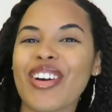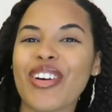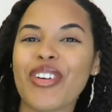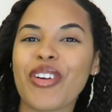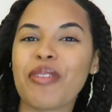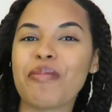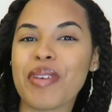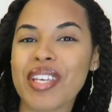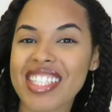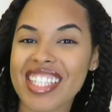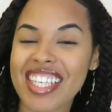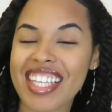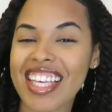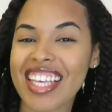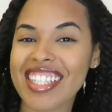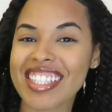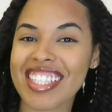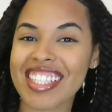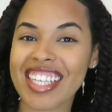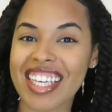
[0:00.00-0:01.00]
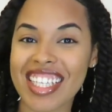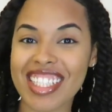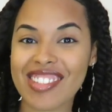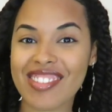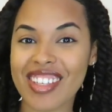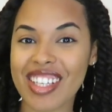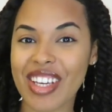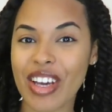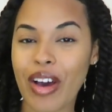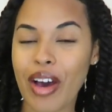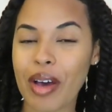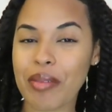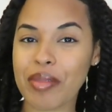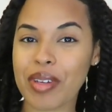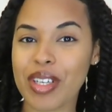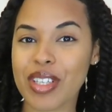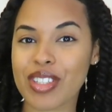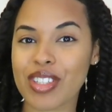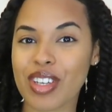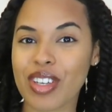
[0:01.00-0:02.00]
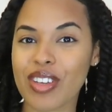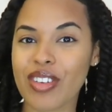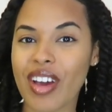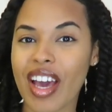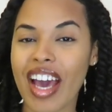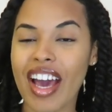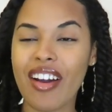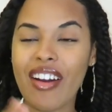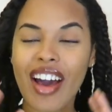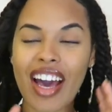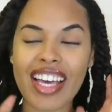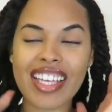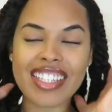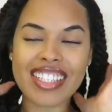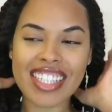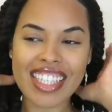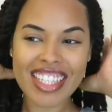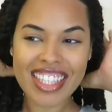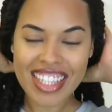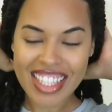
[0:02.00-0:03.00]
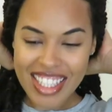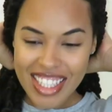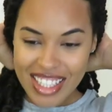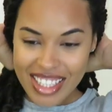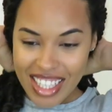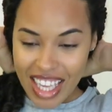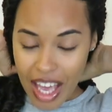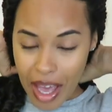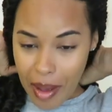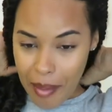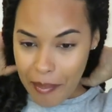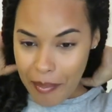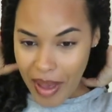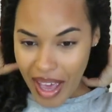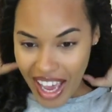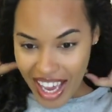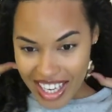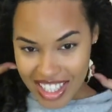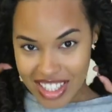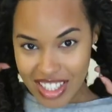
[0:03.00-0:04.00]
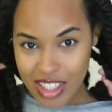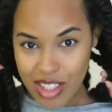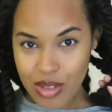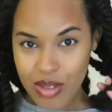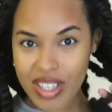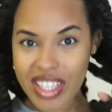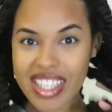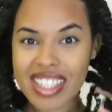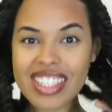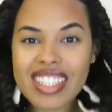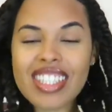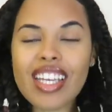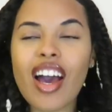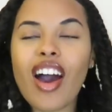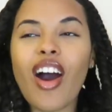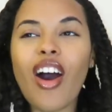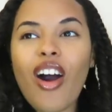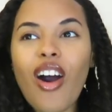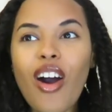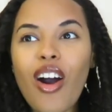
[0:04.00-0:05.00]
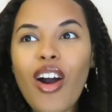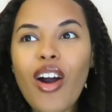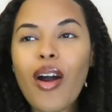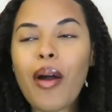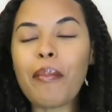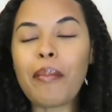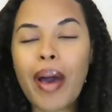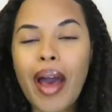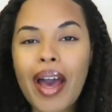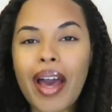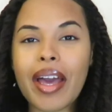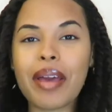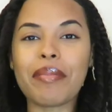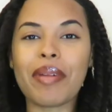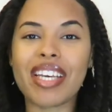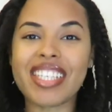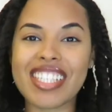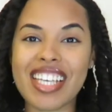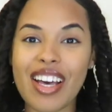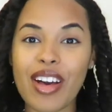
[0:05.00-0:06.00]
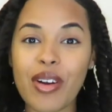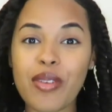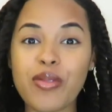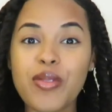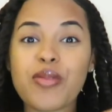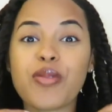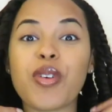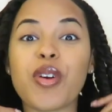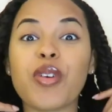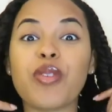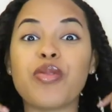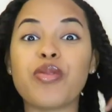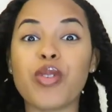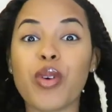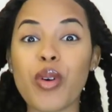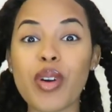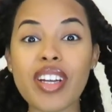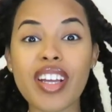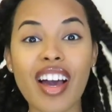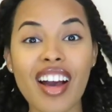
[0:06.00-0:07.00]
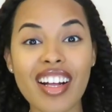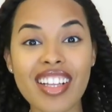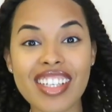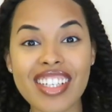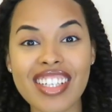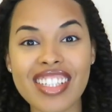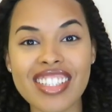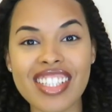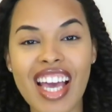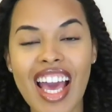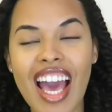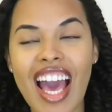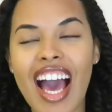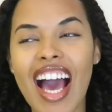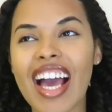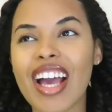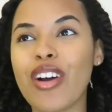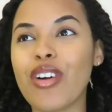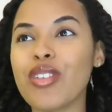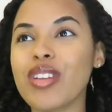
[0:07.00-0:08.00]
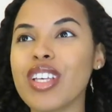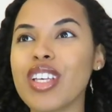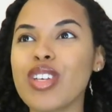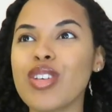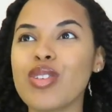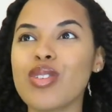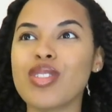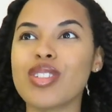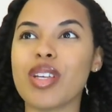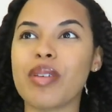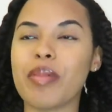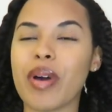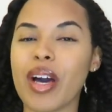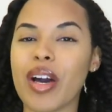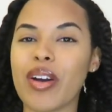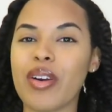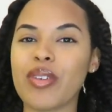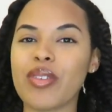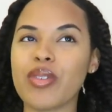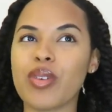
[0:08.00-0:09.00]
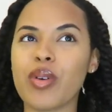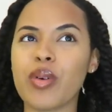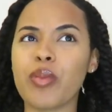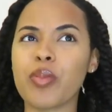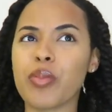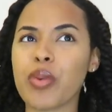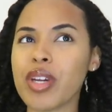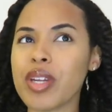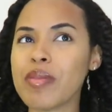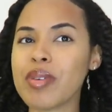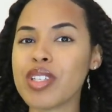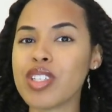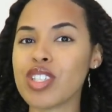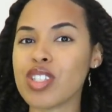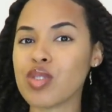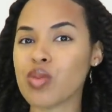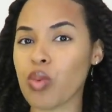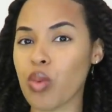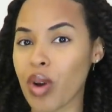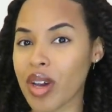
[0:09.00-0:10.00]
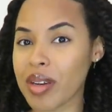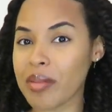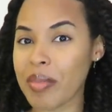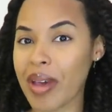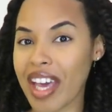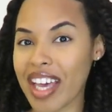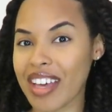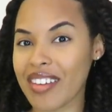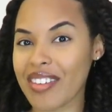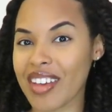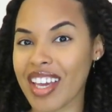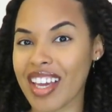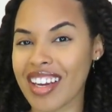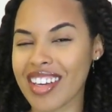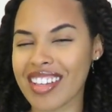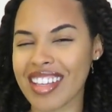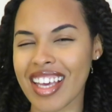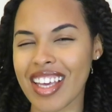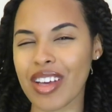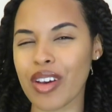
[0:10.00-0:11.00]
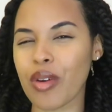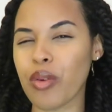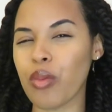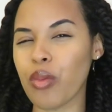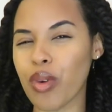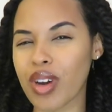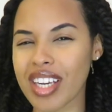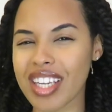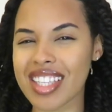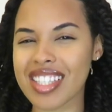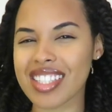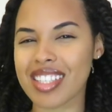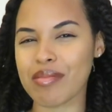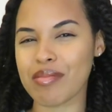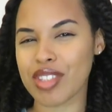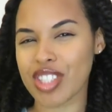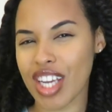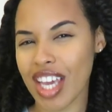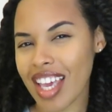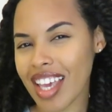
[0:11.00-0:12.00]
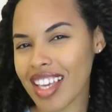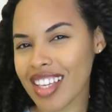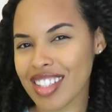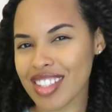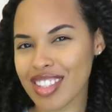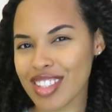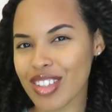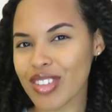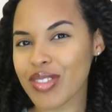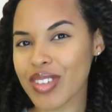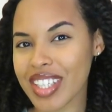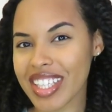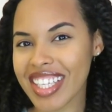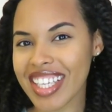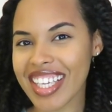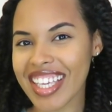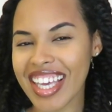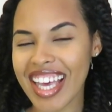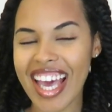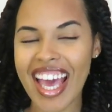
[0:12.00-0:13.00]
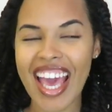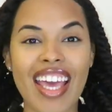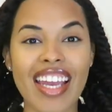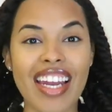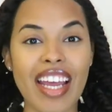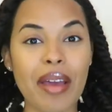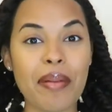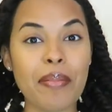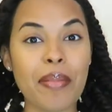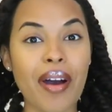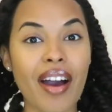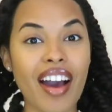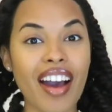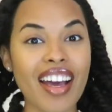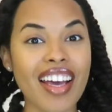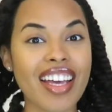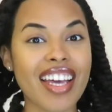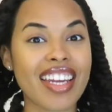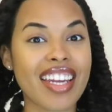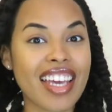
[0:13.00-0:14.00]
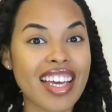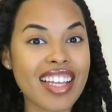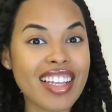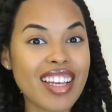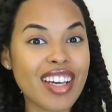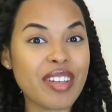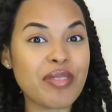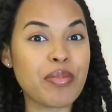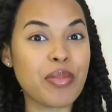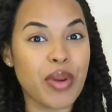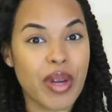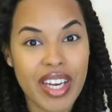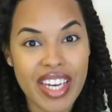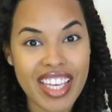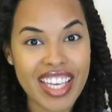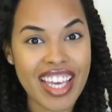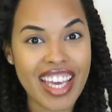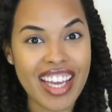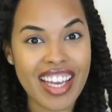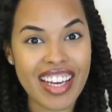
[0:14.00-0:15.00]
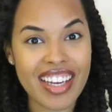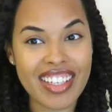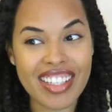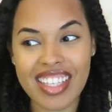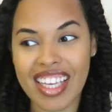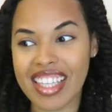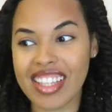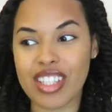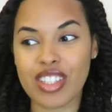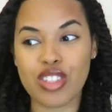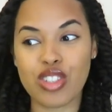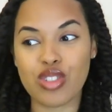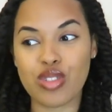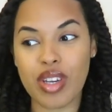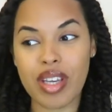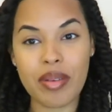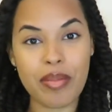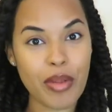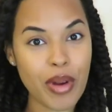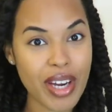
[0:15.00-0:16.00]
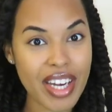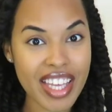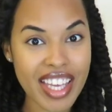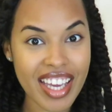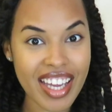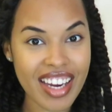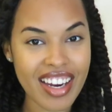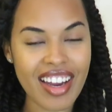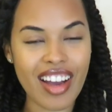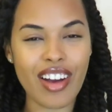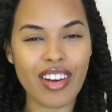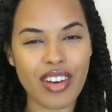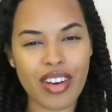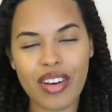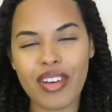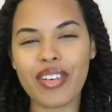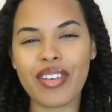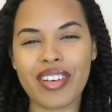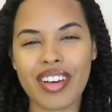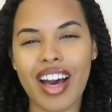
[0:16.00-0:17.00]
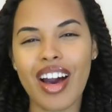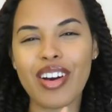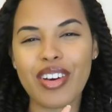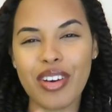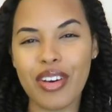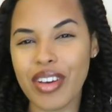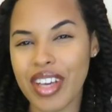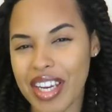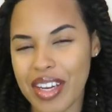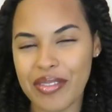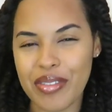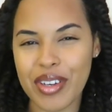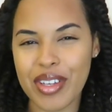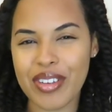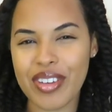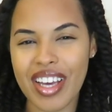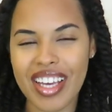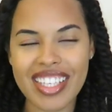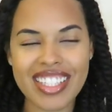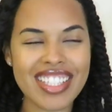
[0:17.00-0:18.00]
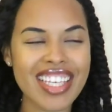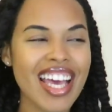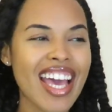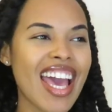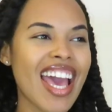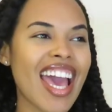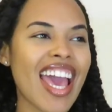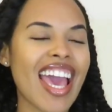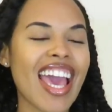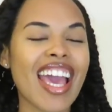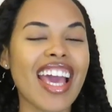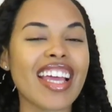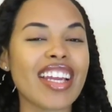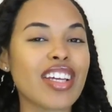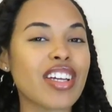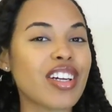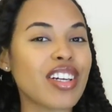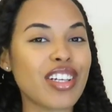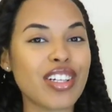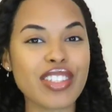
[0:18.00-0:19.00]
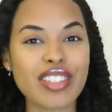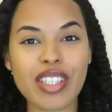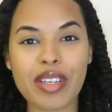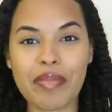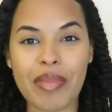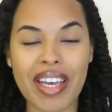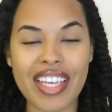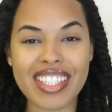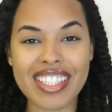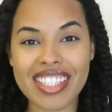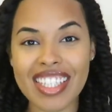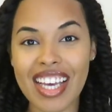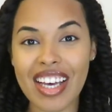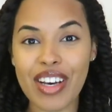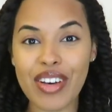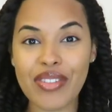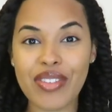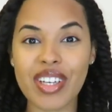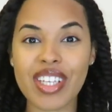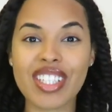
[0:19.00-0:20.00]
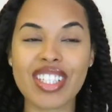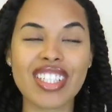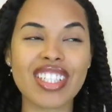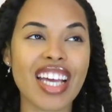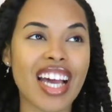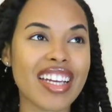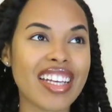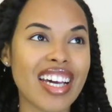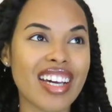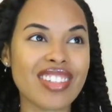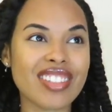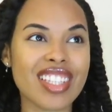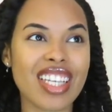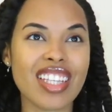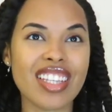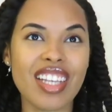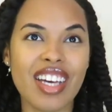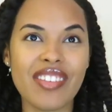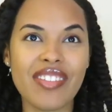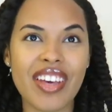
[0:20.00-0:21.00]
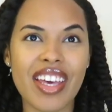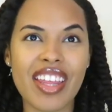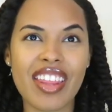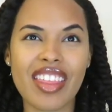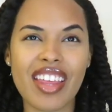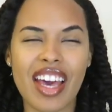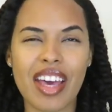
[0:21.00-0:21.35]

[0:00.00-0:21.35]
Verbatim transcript: so basically in today's video, I'm going to show you how I did these passion twists all by myself for $4. I only used about pretty much just one pack of hair, like one and some change, really. And I bought Kanekalon braiding hair, like the straight braiding hair. I'll go, I'll go get it for you guys. And curled it myself. Shout out to Loveth.